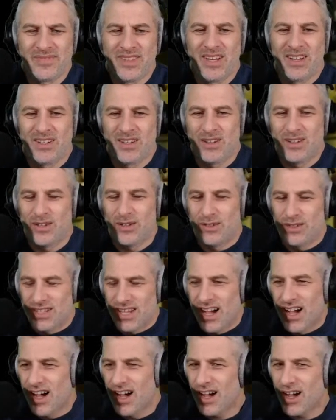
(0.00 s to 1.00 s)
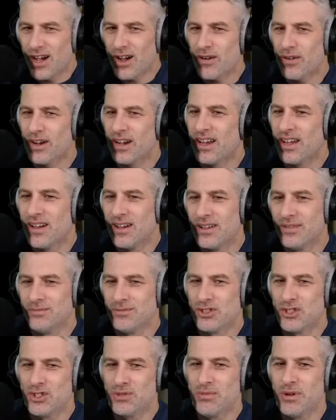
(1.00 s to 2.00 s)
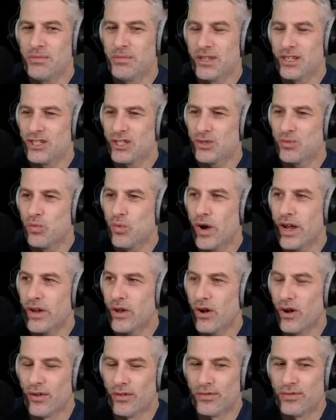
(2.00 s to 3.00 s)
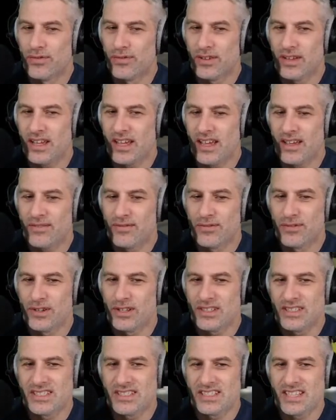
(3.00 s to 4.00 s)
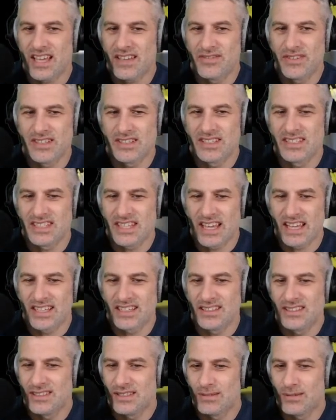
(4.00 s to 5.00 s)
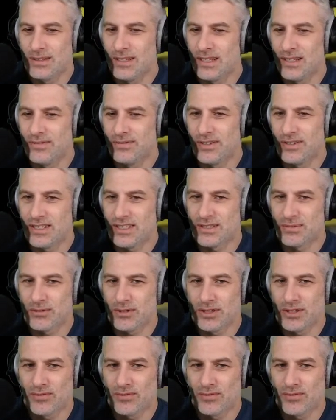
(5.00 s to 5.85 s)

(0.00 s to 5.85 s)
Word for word: Oh, car alarms. Do you remember they just went off every seven seconds when they first were